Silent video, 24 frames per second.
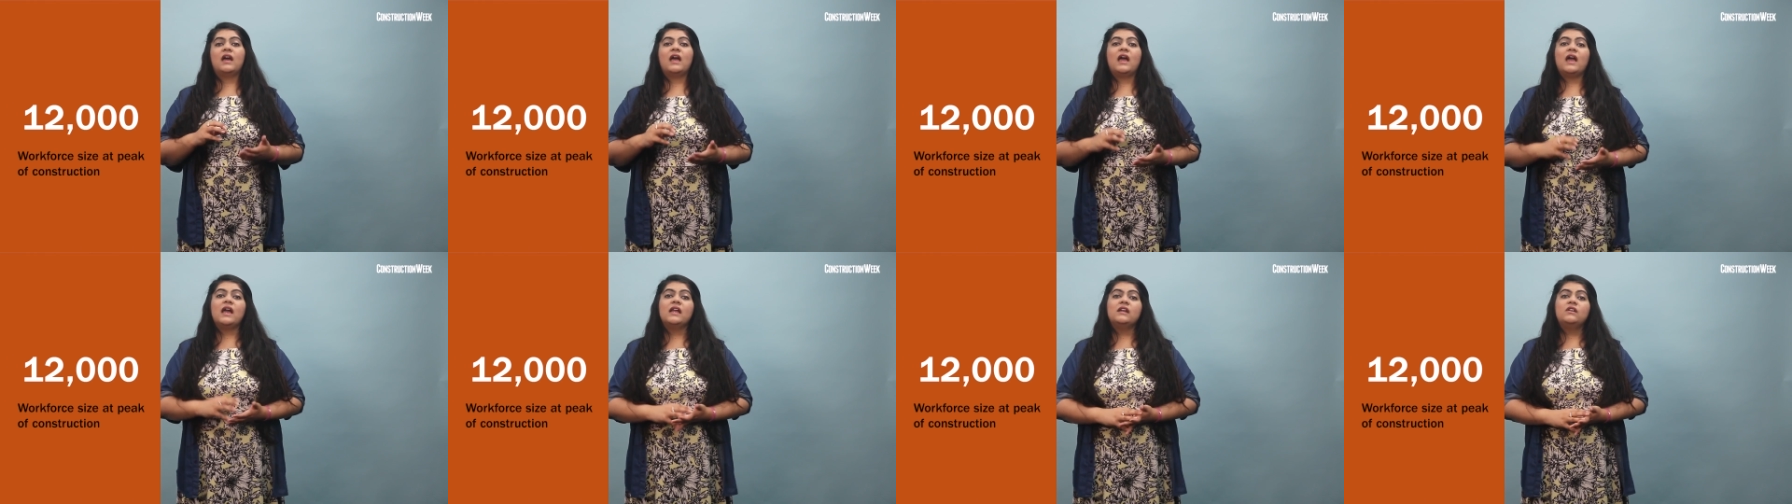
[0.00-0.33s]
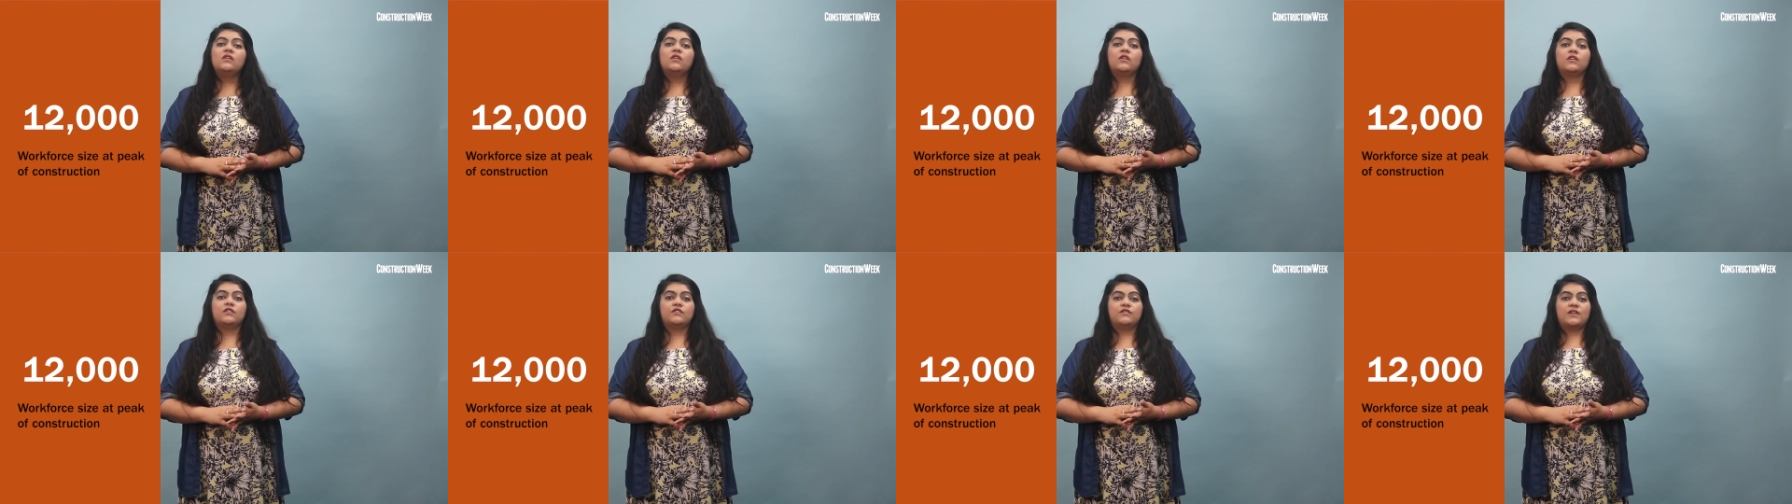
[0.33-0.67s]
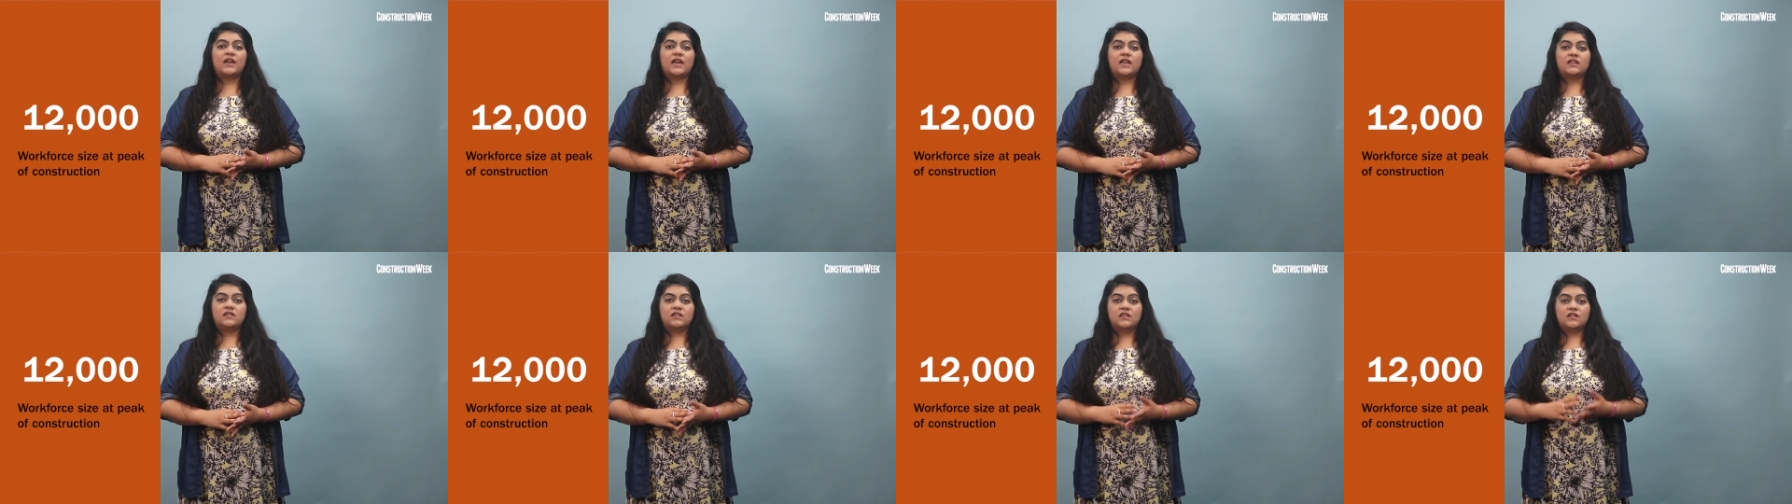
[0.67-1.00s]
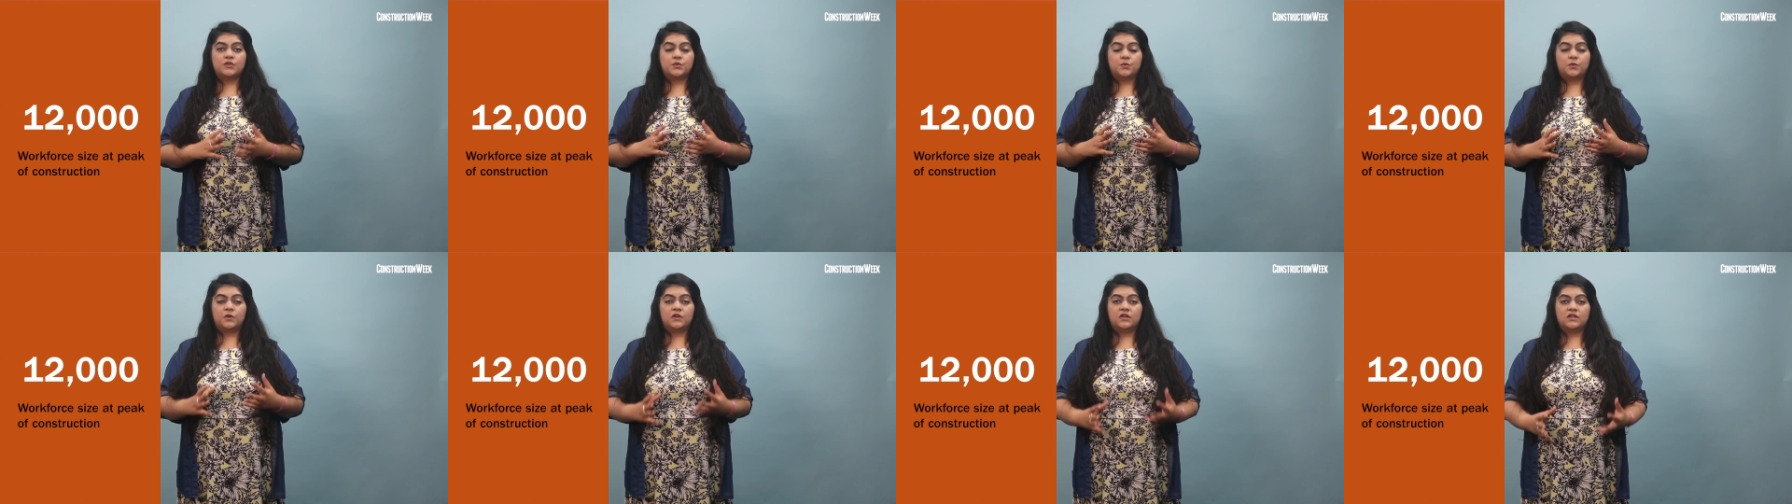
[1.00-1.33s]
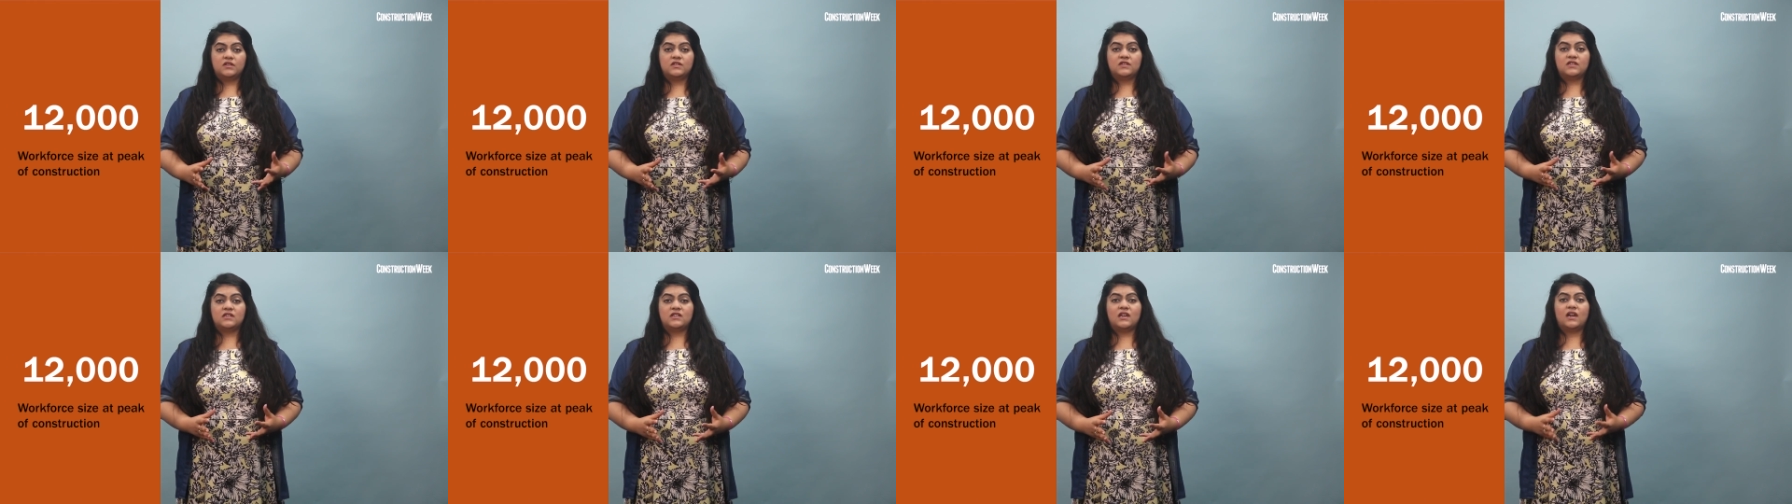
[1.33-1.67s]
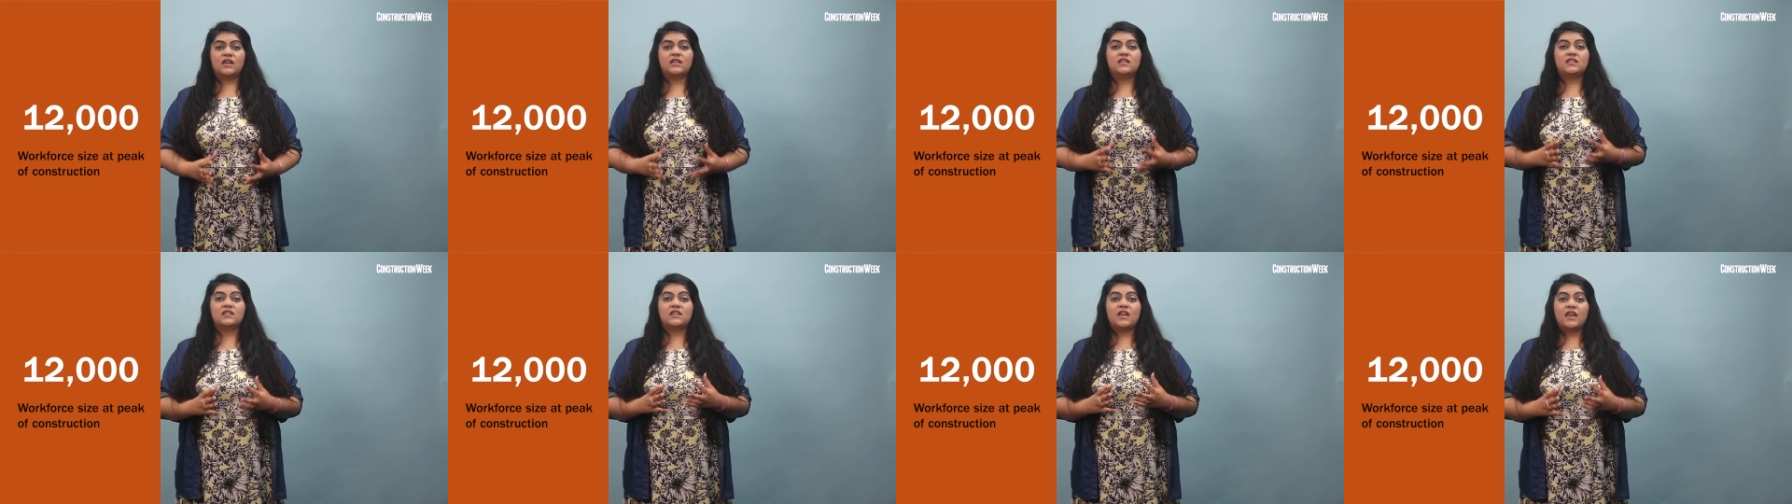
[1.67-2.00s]
and contractors were on
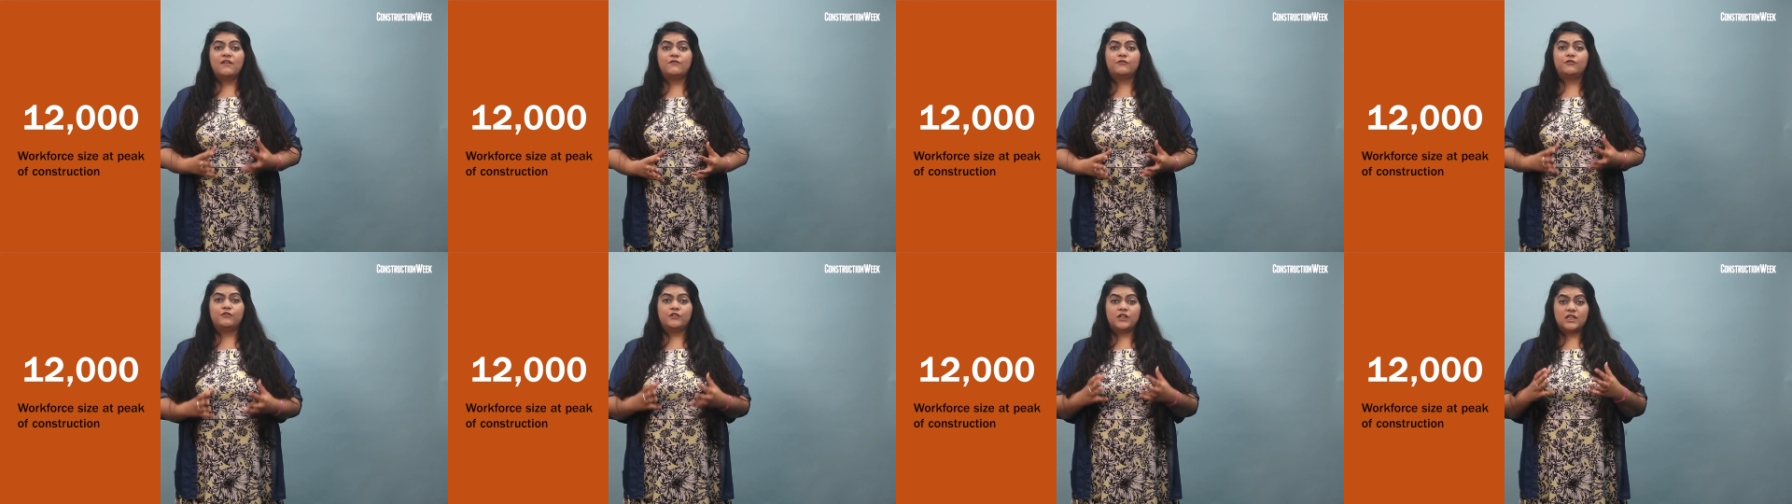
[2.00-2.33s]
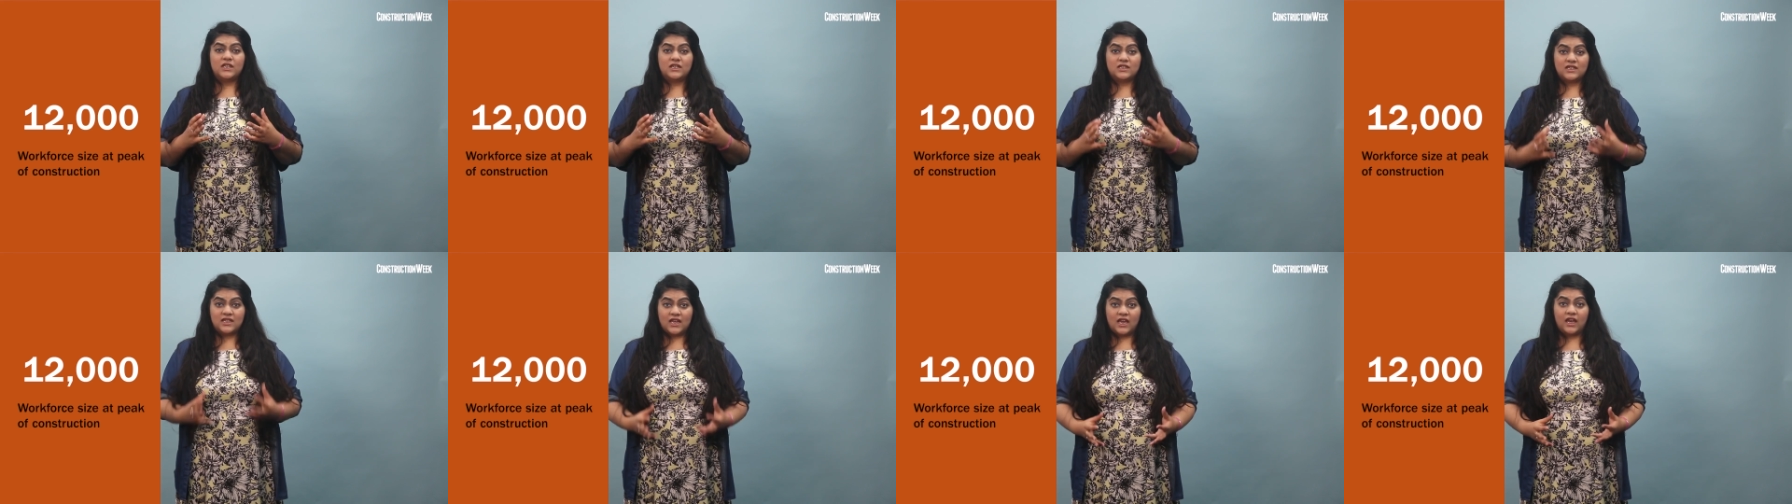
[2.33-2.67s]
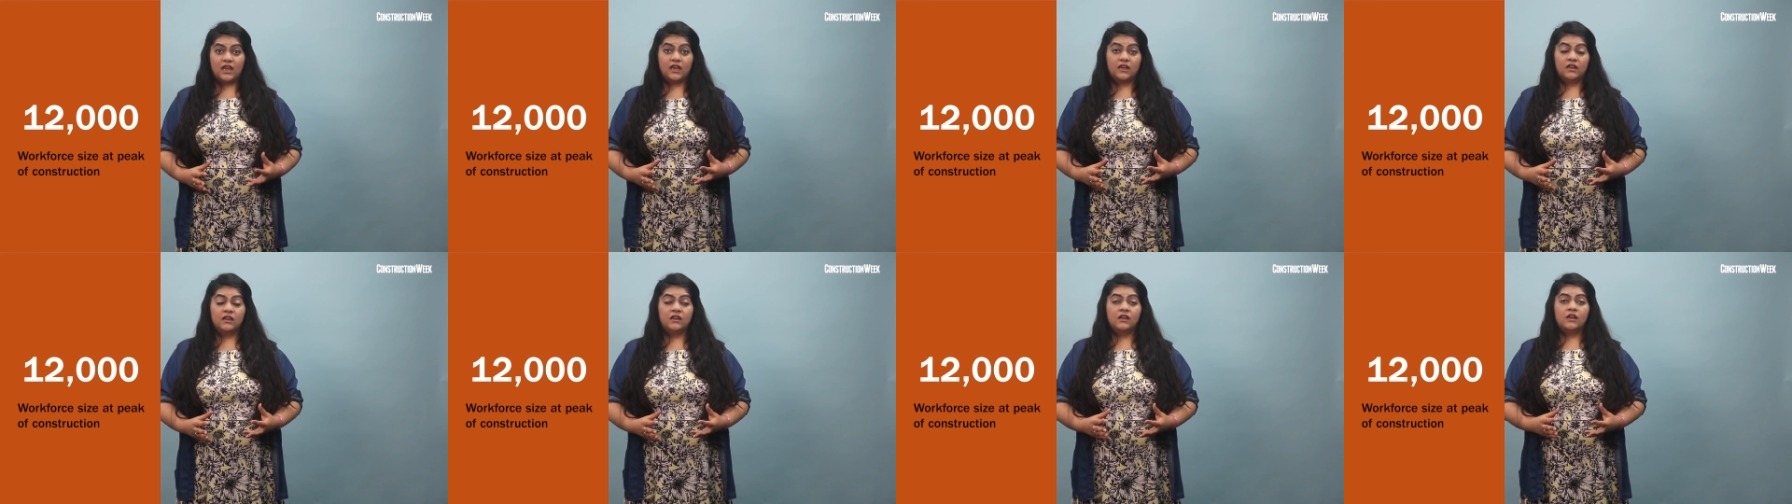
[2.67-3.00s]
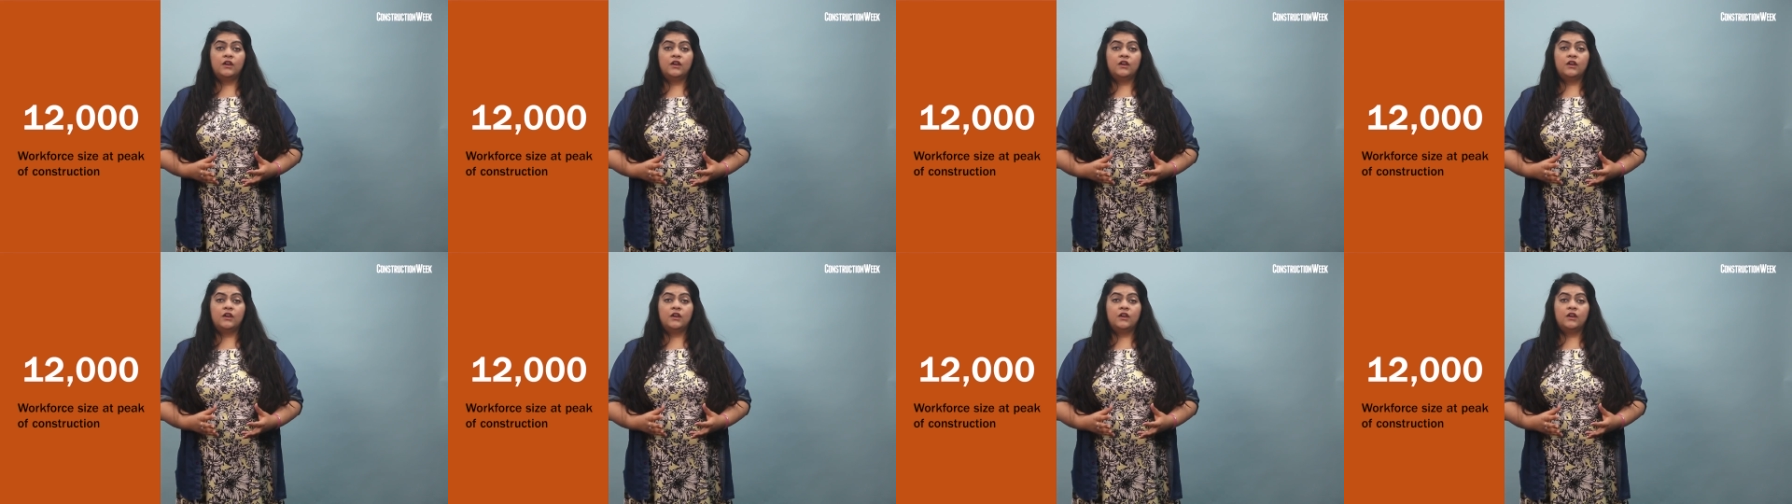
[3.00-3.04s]
site every day,